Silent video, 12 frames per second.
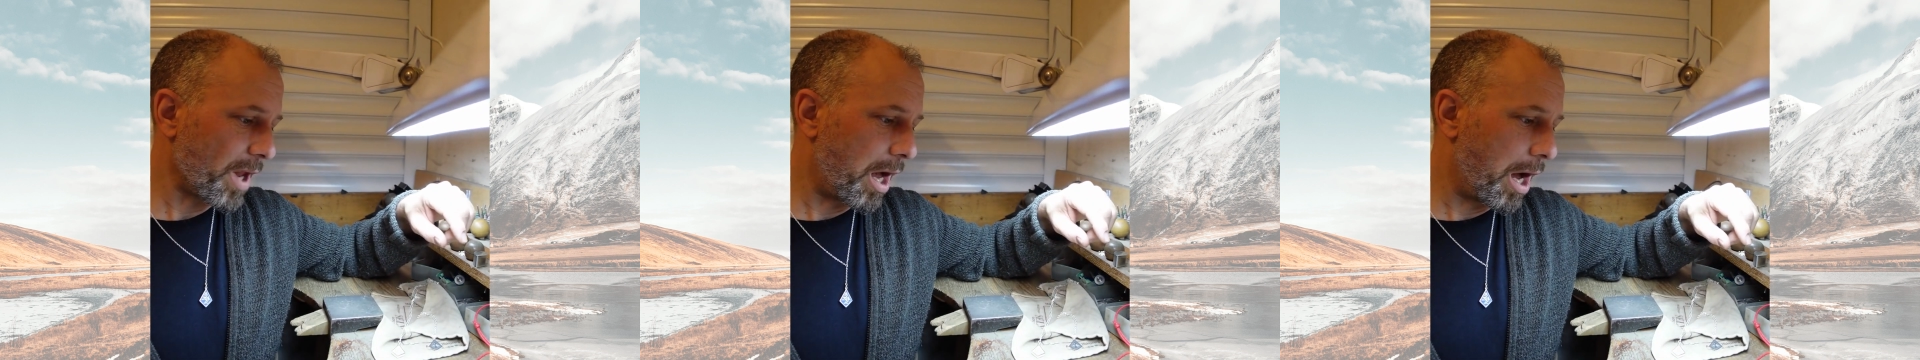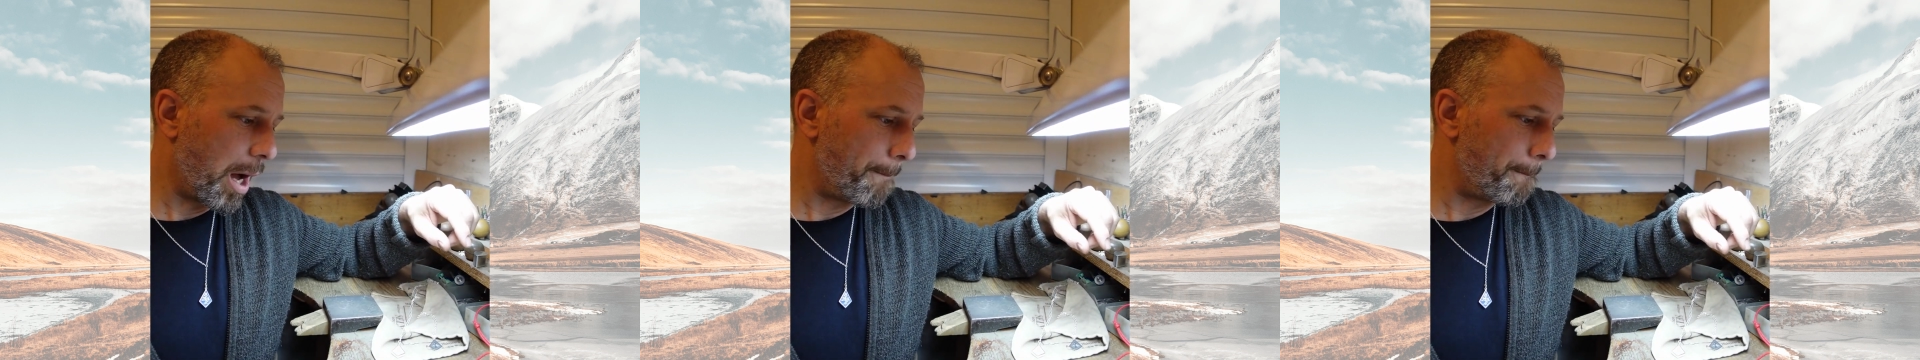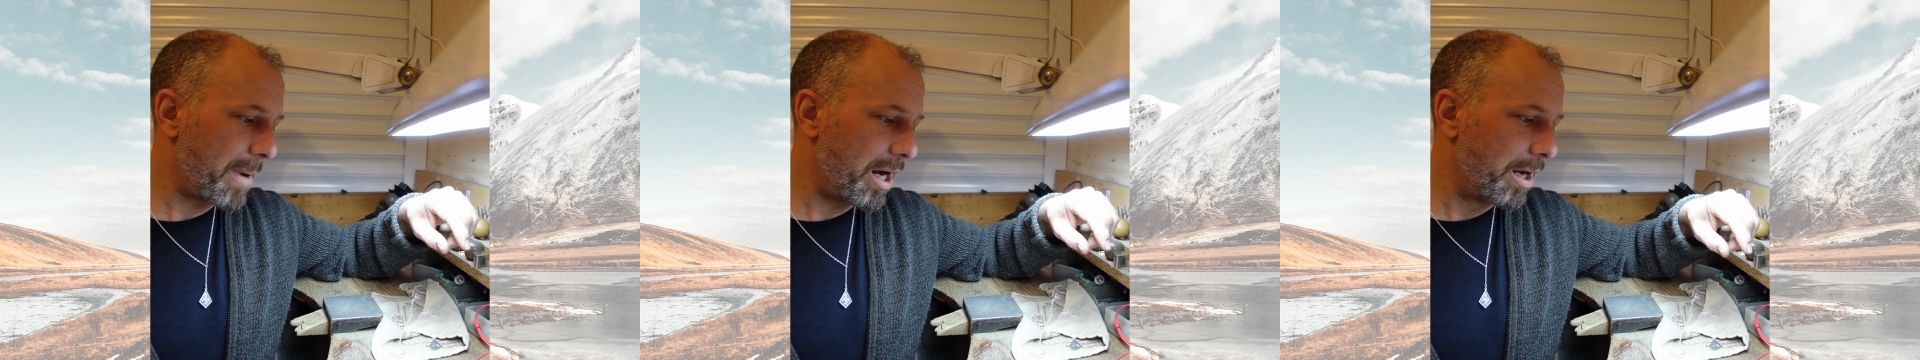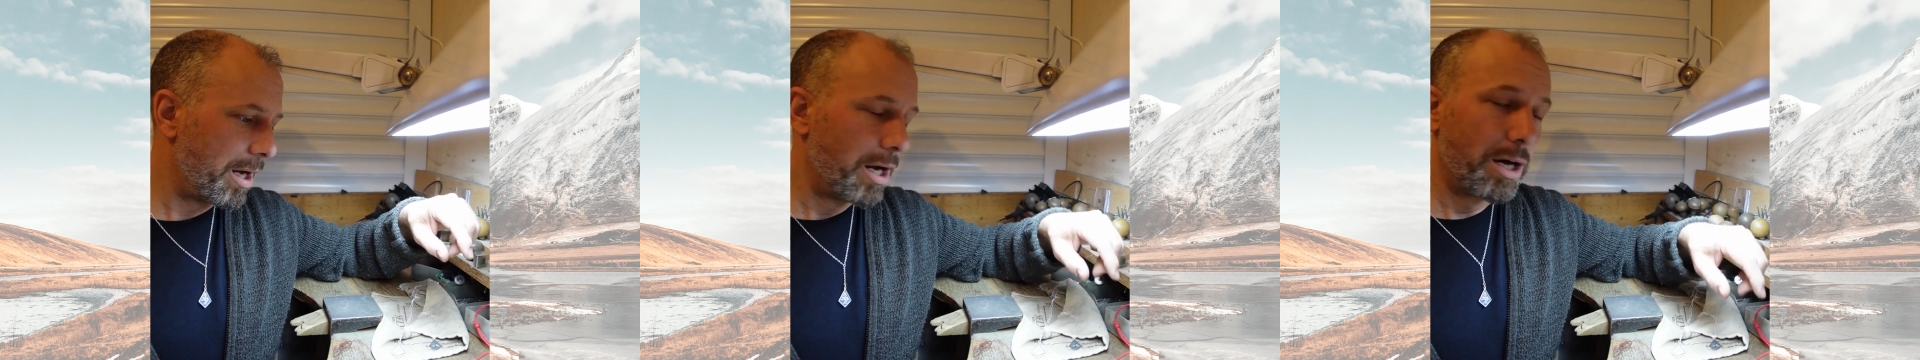
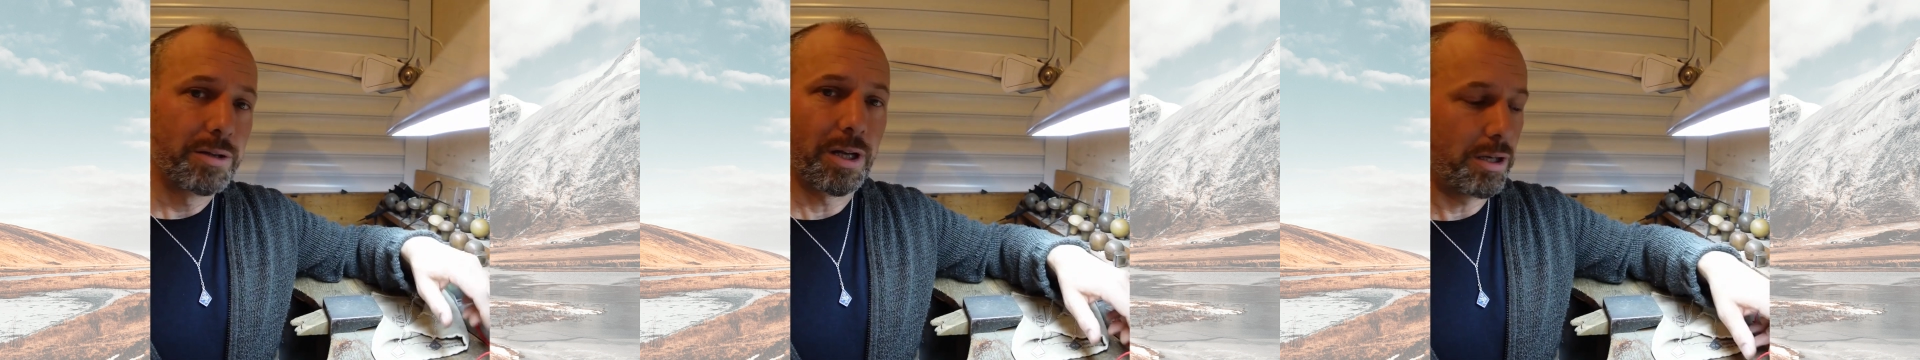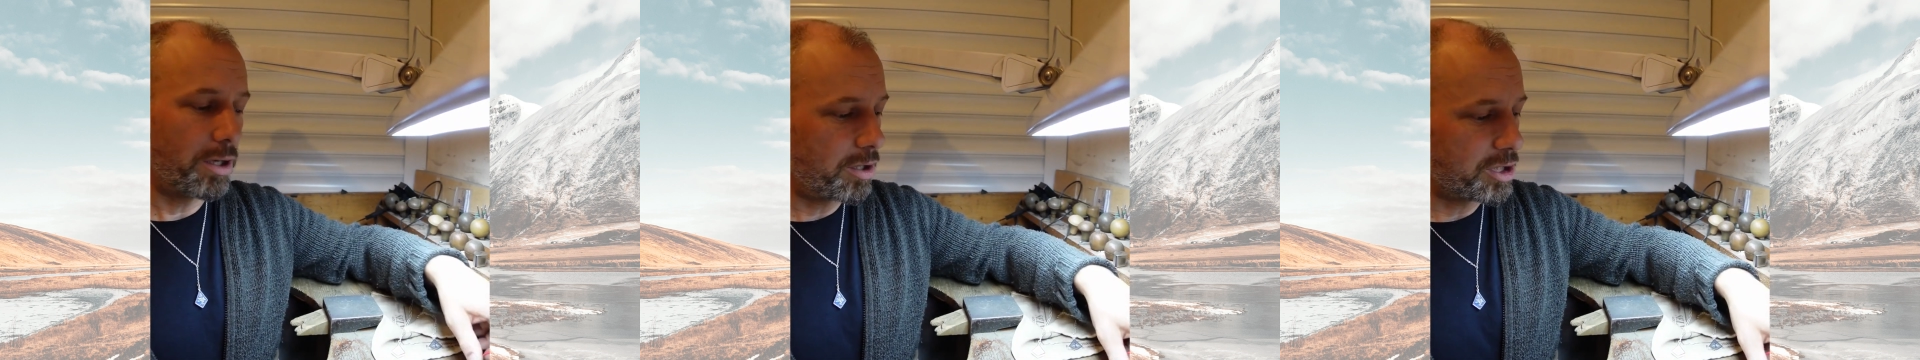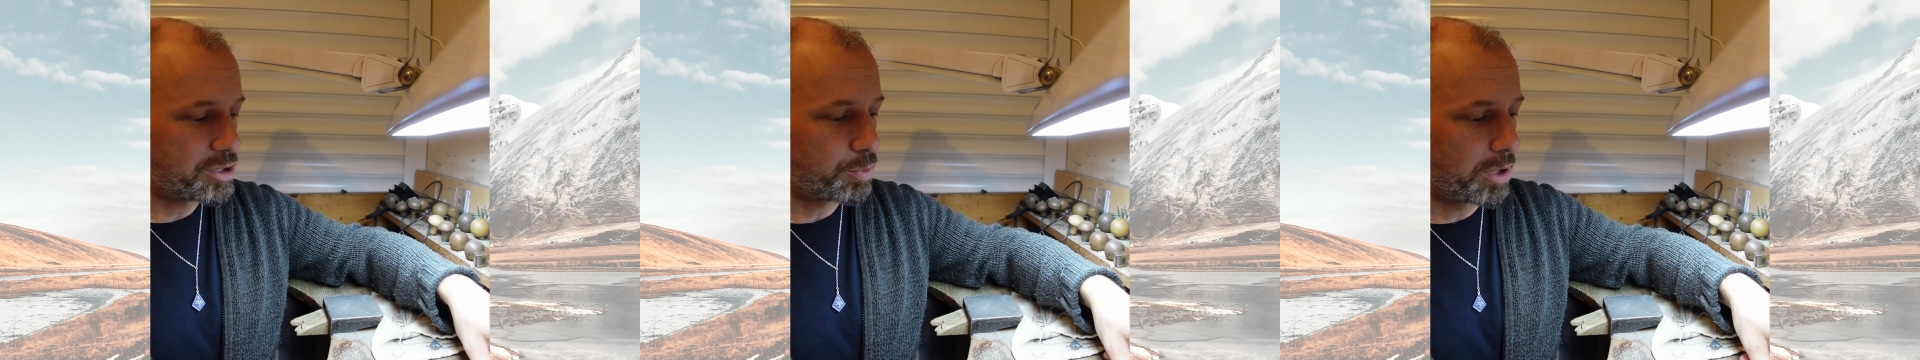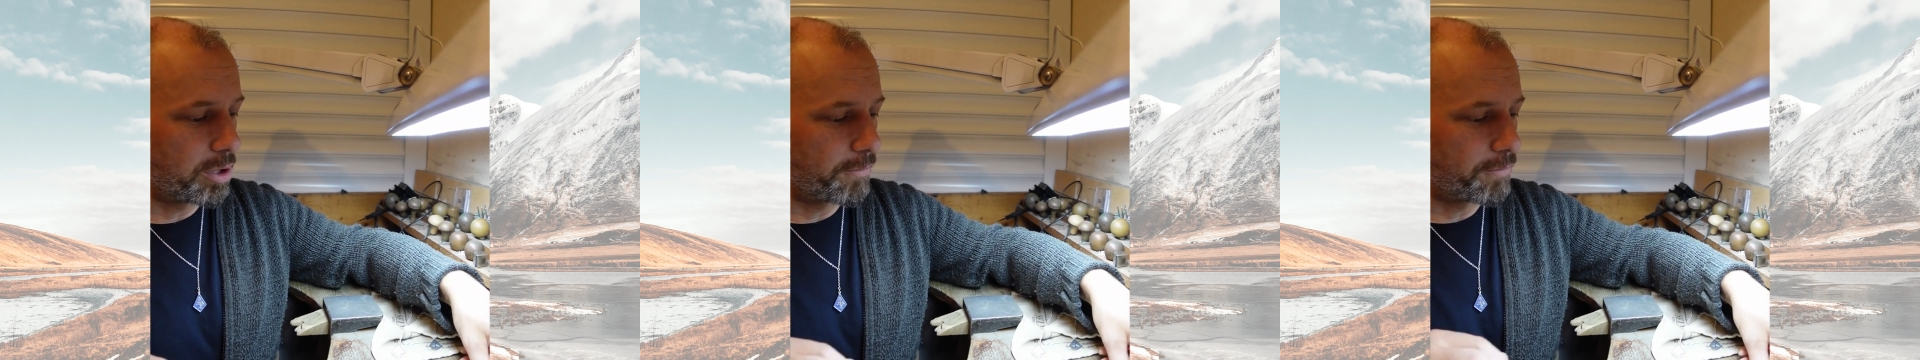The last
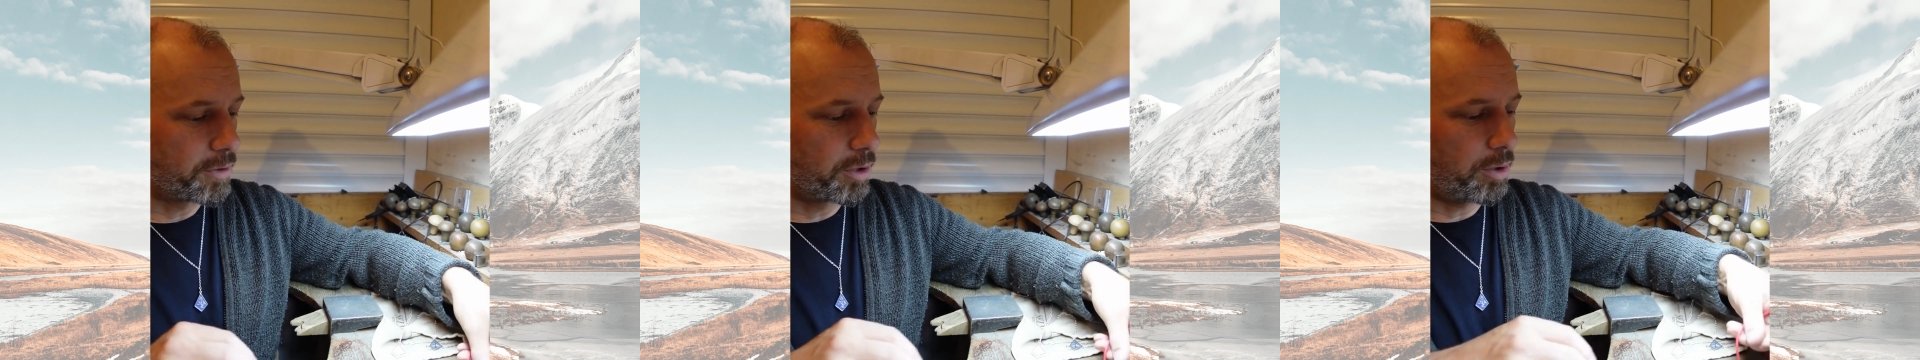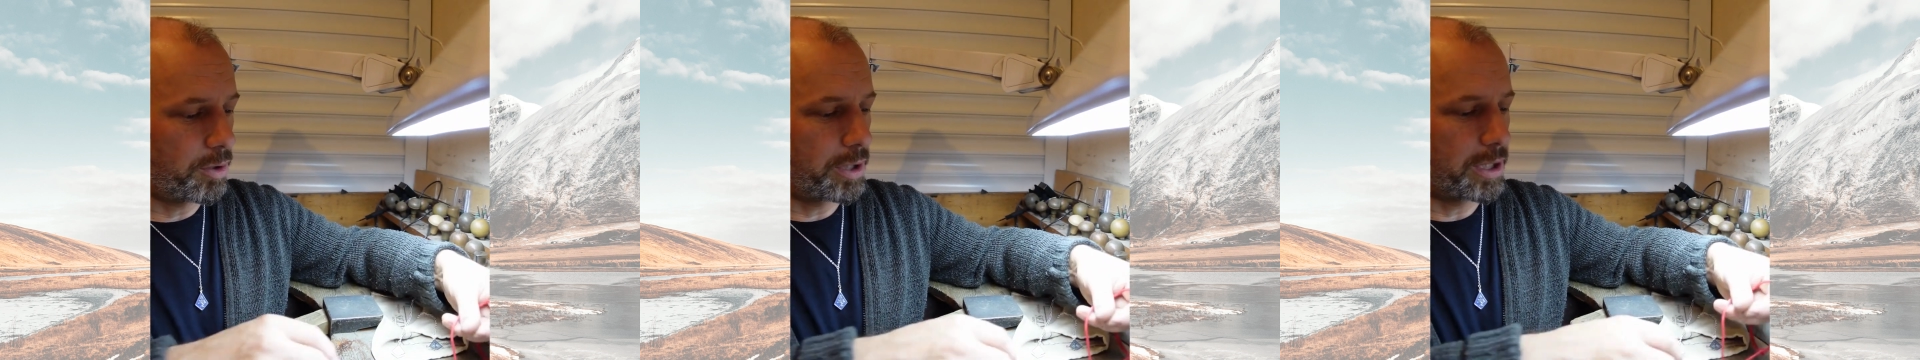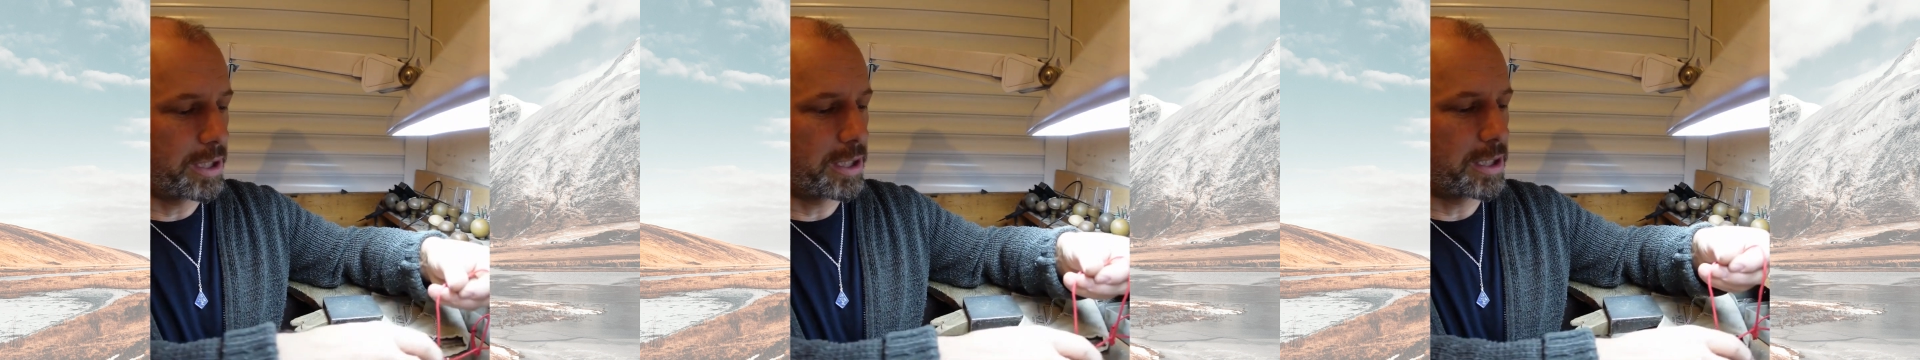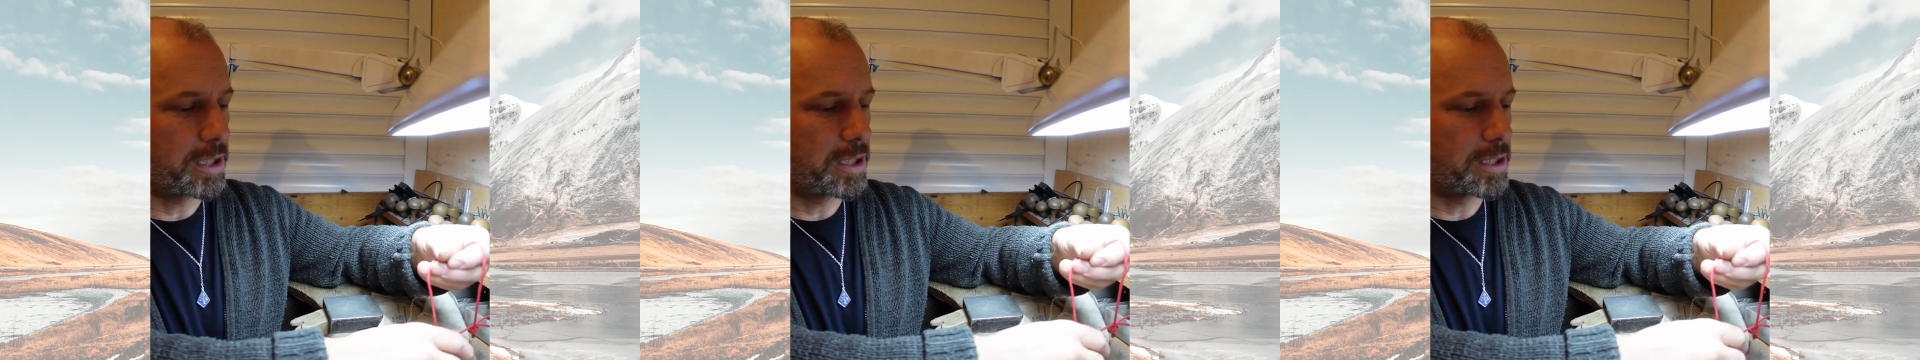one I've got
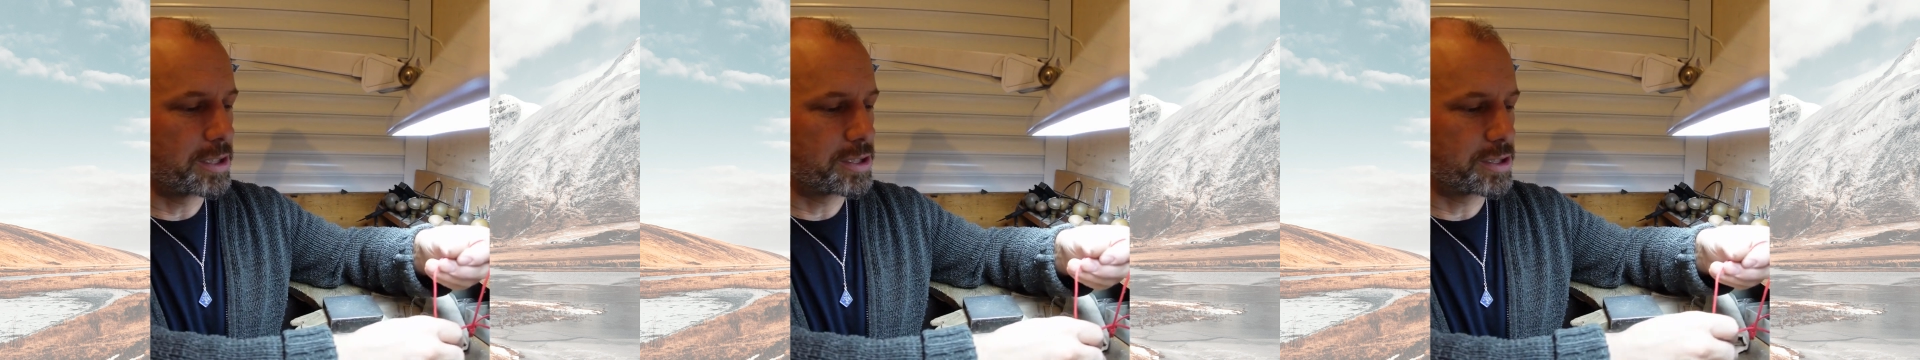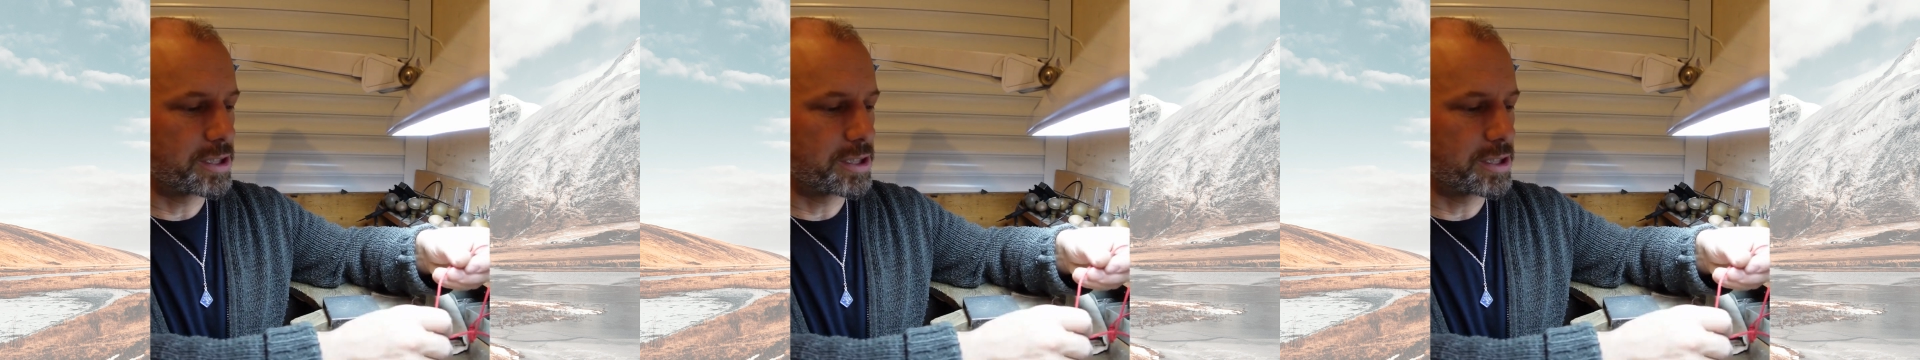is,